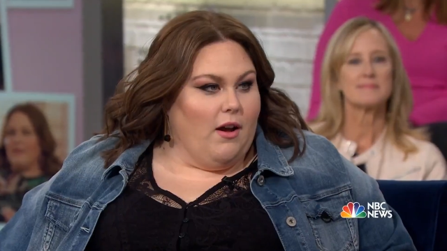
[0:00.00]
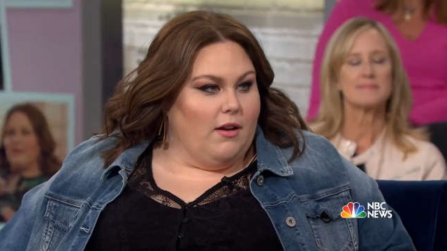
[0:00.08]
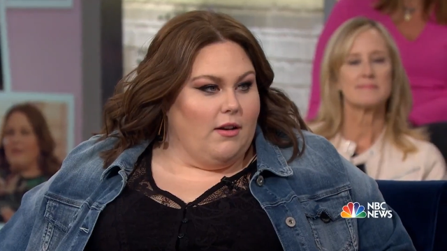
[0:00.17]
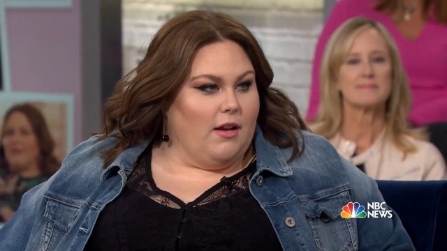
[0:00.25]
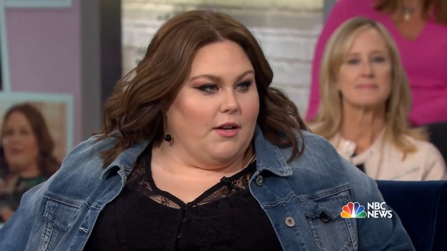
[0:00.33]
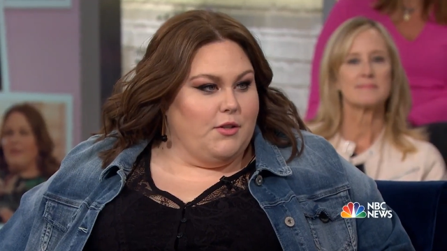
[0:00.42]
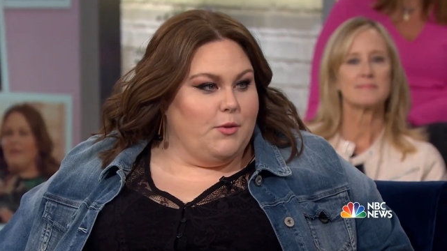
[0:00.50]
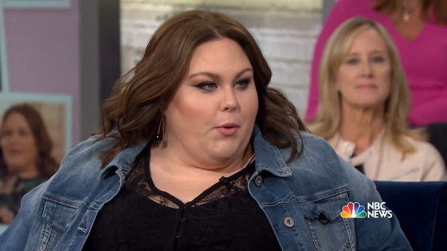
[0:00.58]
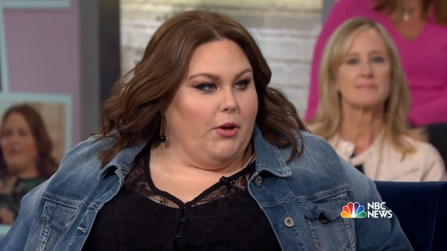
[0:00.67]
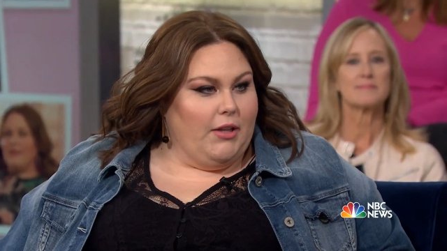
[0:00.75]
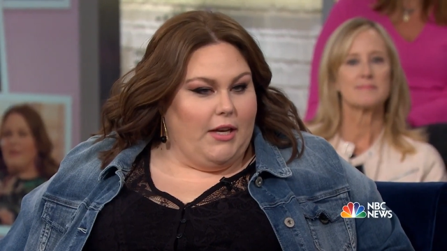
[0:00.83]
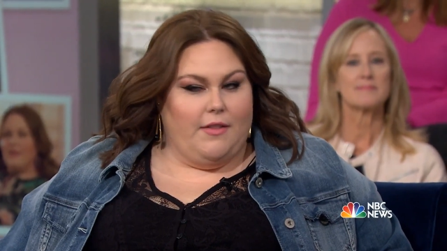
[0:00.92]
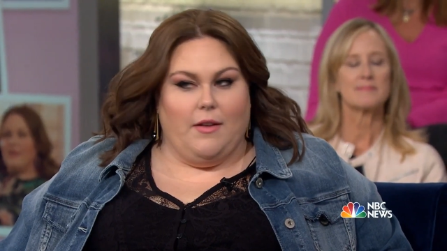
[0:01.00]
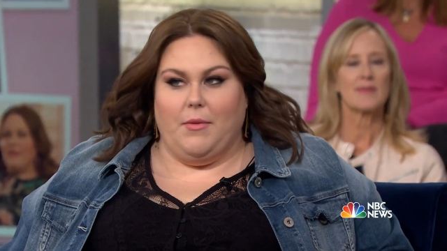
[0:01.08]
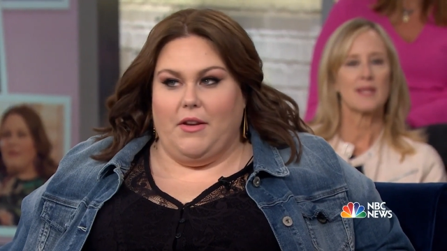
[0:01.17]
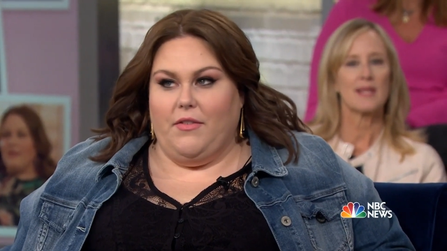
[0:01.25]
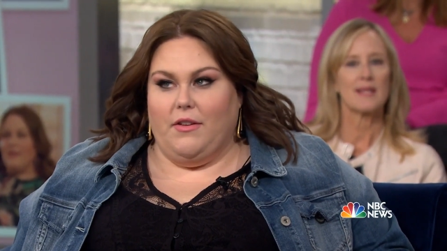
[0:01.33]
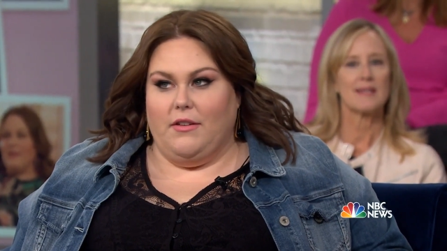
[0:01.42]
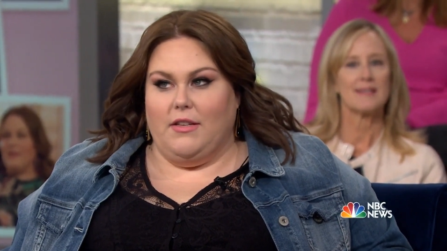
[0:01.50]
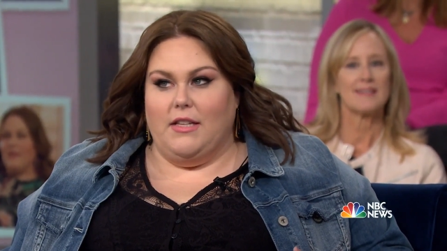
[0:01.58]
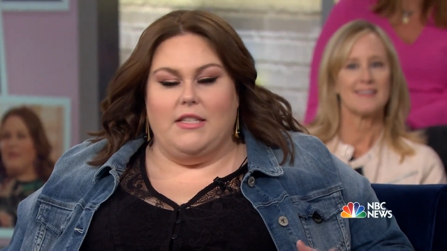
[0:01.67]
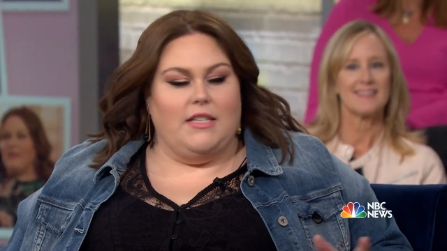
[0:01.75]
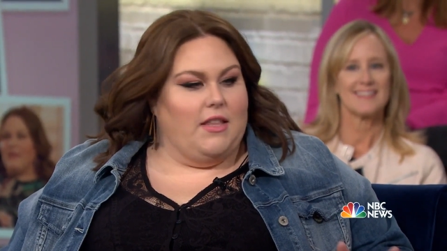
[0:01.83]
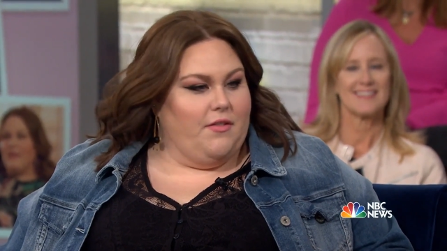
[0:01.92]
Speaker 1: on, and not to spoil anything, but if you
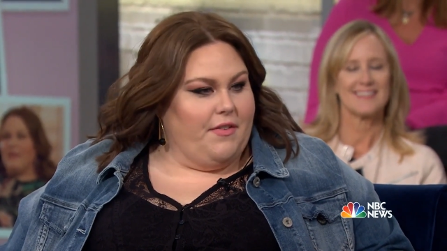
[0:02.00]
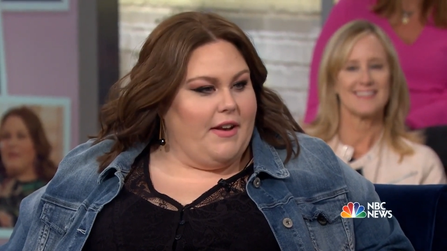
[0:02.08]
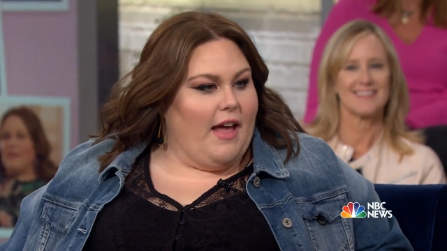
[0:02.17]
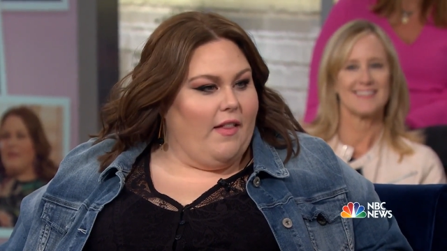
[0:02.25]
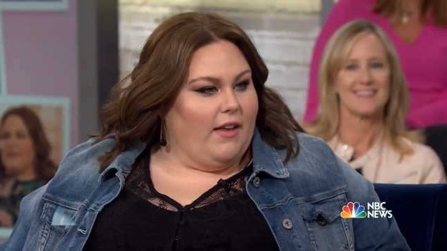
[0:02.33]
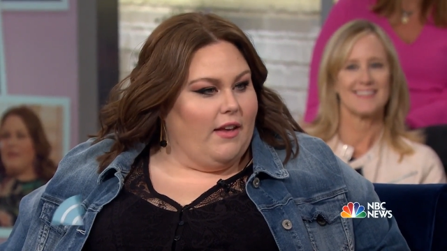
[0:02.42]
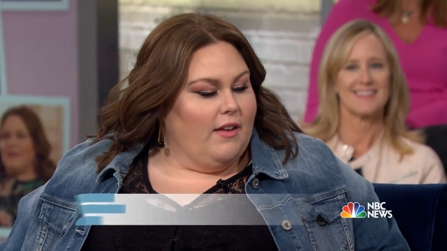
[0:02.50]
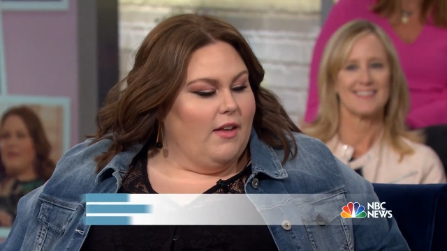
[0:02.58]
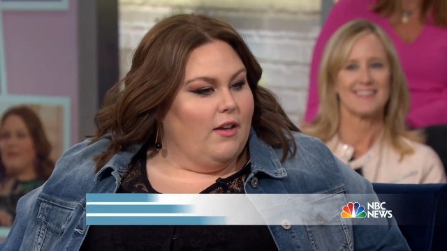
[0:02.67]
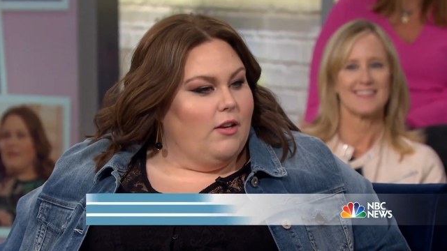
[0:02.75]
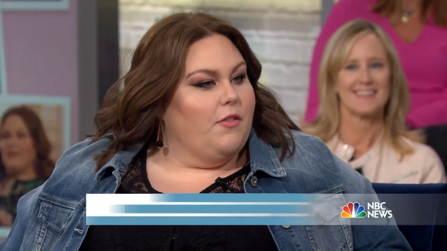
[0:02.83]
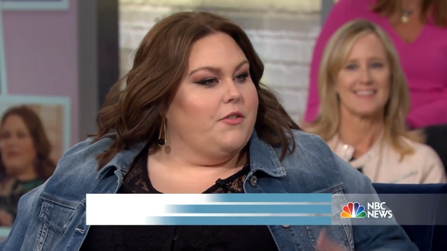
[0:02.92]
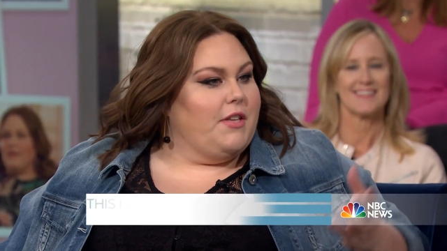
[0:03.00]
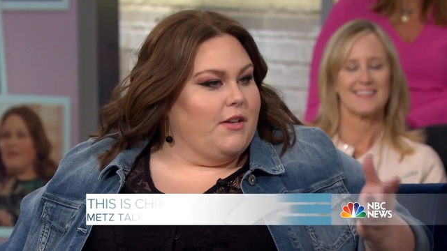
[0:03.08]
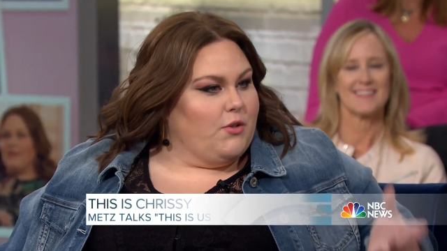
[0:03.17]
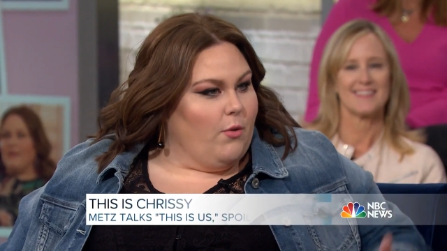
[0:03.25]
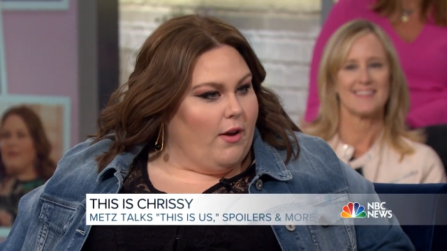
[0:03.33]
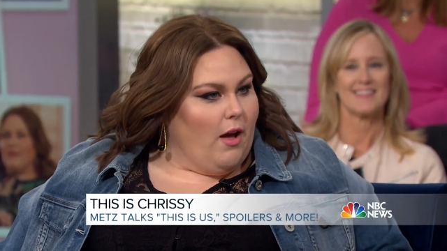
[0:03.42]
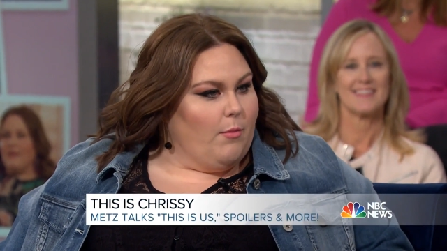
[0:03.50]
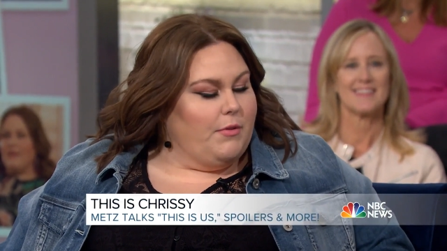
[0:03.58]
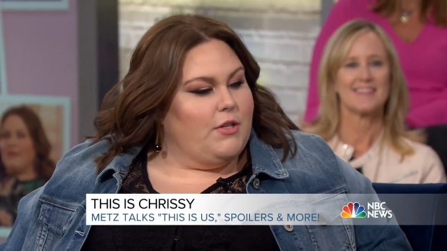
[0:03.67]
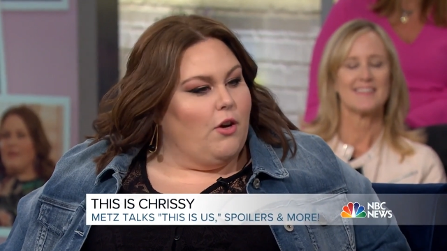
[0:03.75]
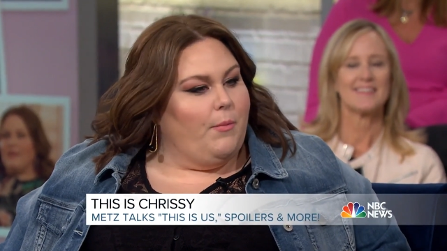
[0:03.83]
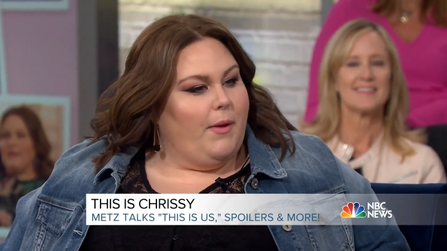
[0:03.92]
didn't see the finale, there's things going on
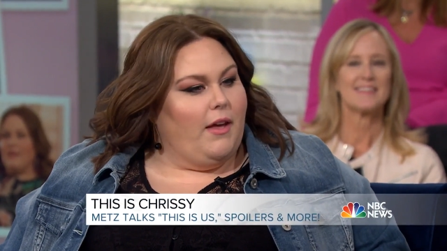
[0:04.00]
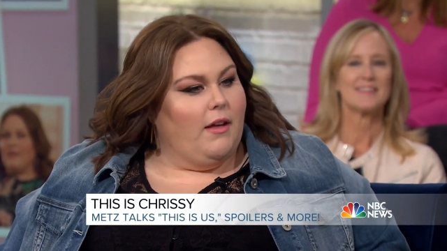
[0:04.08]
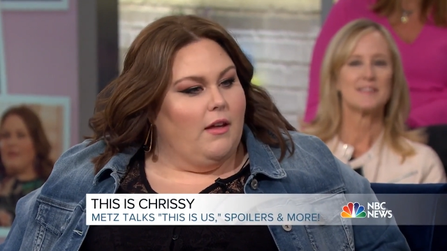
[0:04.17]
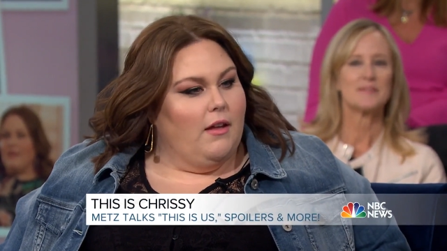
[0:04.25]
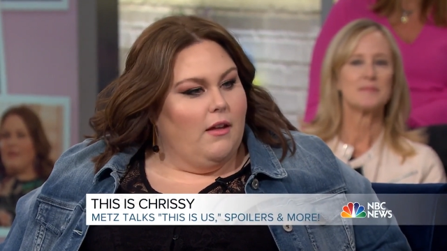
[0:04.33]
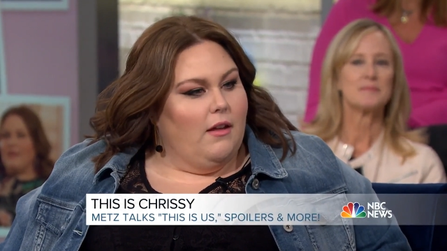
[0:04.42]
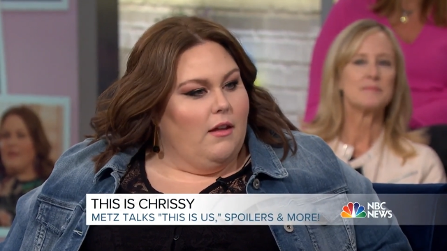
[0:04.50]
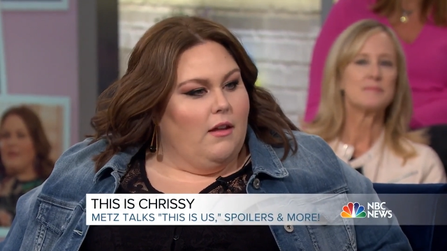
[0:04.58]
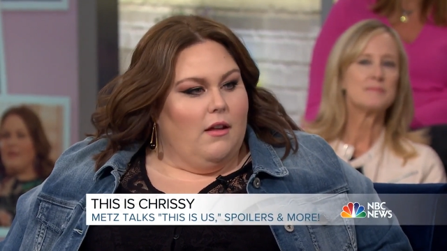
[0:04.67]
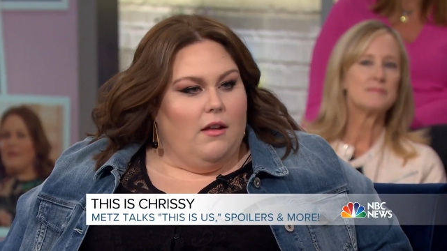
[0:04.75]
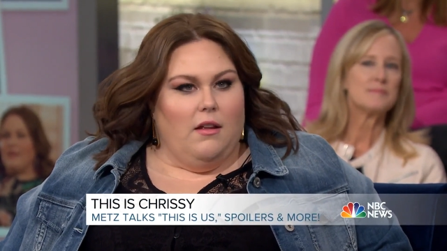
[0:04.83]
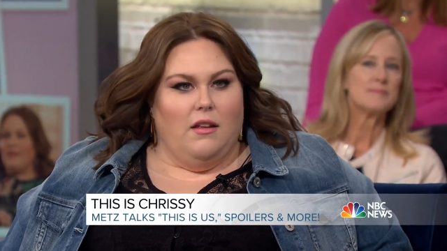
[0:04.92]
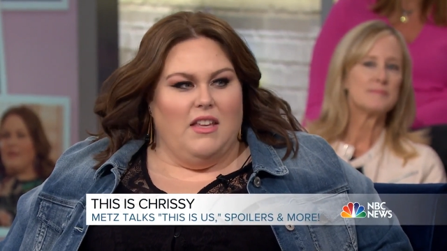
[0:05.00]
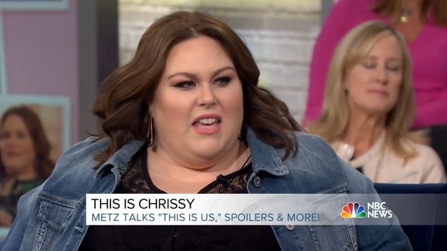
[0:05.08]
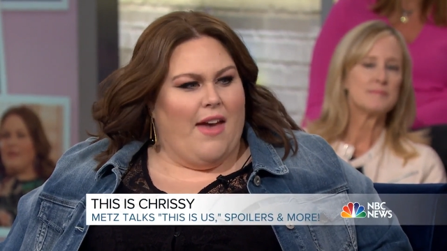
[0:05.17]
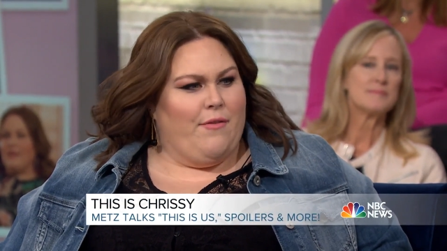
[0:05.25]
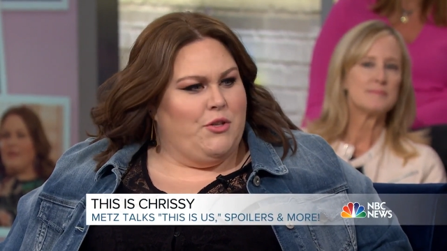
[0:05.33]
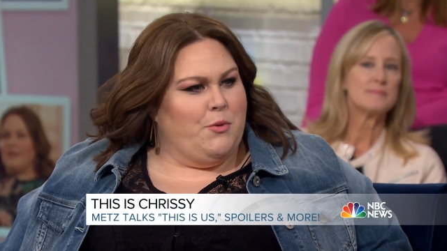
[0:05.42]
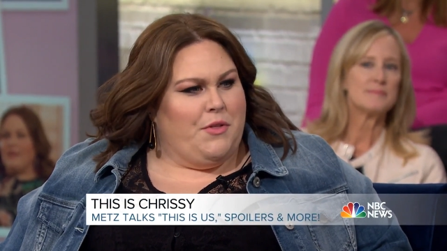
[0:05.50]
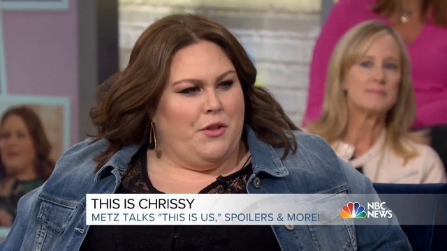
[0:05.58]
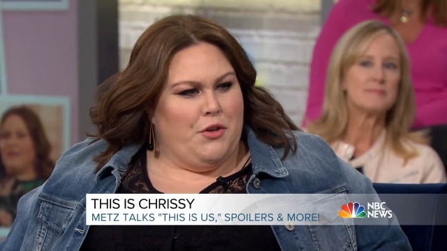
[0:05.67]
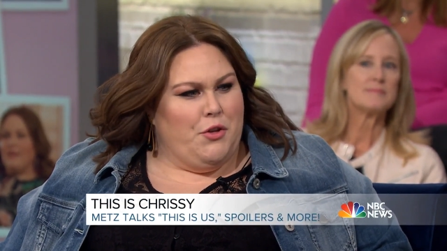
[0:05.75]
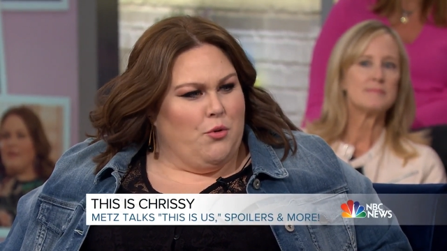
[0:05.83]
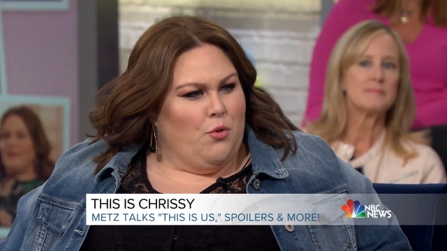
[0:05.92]
with Toby. Mm-hmm. Kevin's with
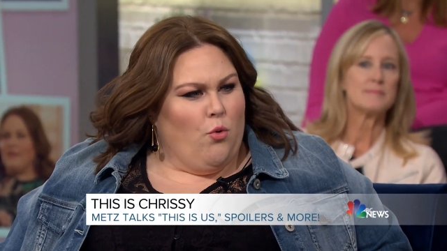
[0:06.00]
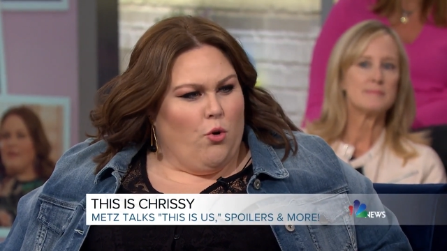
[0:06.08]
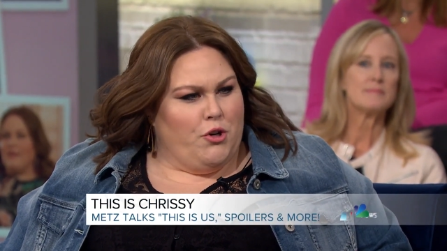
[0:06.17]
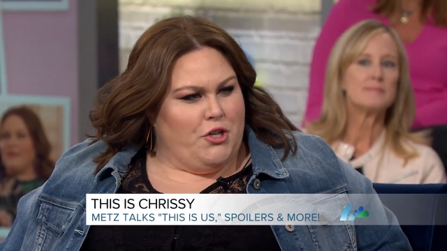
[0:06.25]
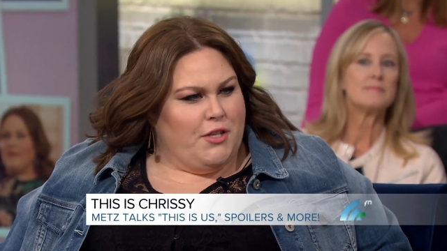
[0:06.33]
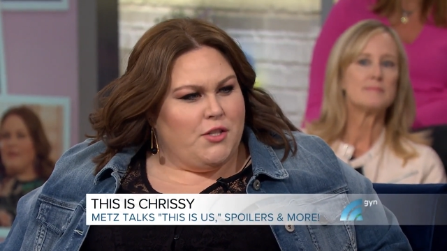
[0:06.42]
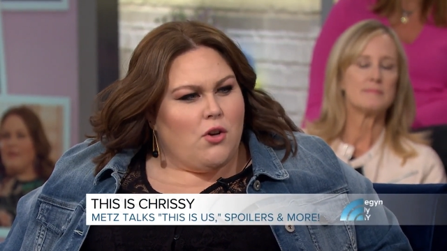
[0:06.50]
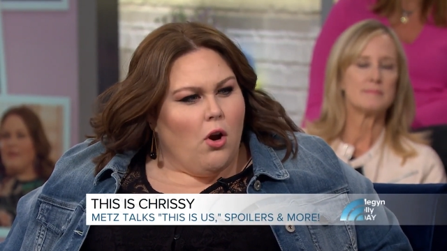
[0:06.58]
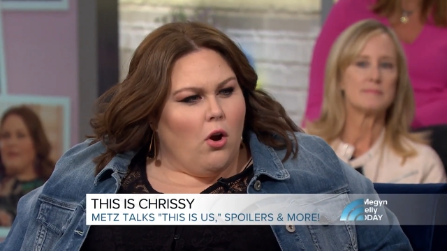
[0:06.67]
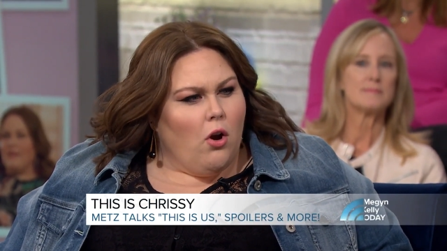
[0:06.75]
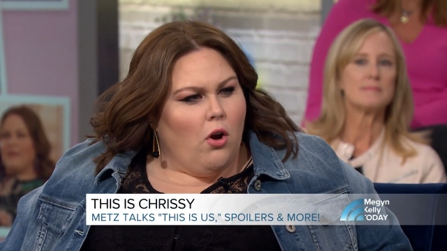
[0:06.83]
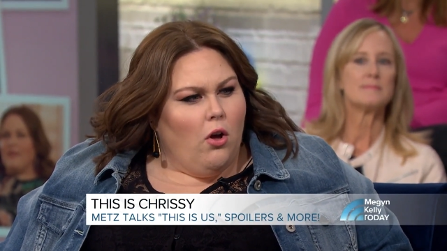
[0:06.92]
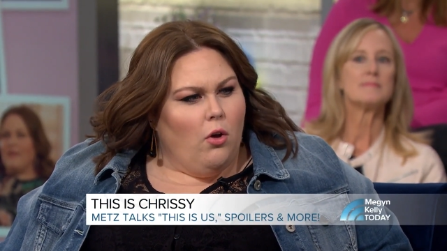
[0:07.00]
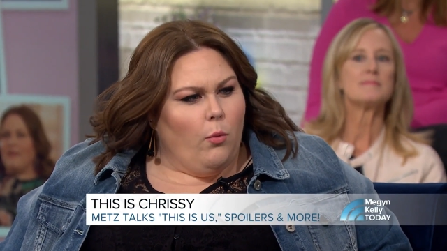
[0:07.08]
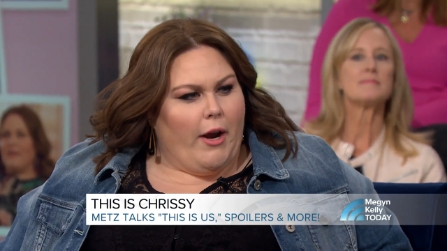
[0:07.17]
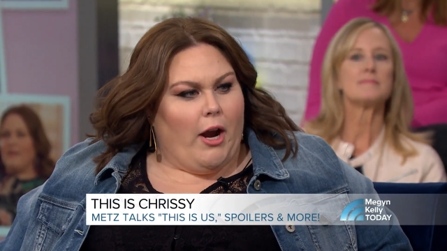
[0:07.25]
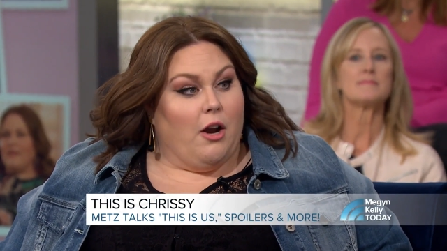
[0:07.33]
a new gorgeous girl. Where